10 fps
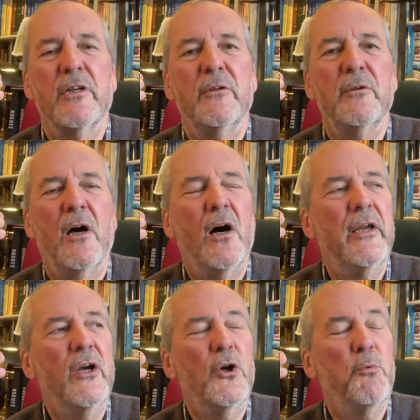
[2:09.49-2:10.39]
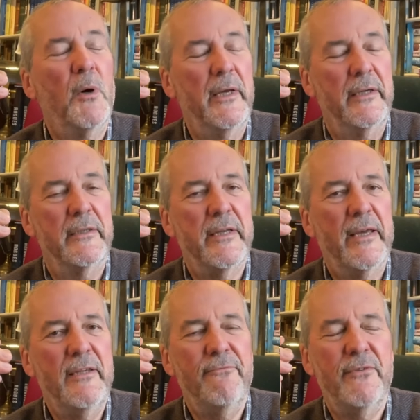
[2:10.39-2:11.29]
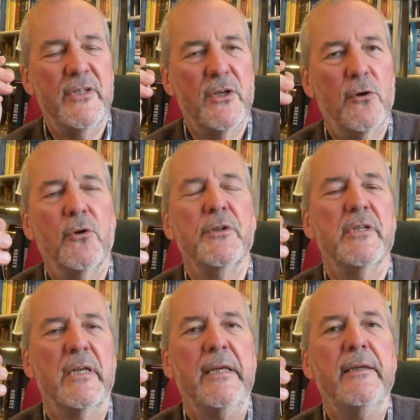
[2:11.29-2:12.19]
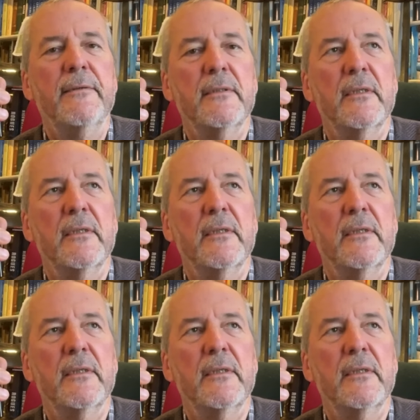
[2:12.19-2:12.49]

so I acquired a Visconti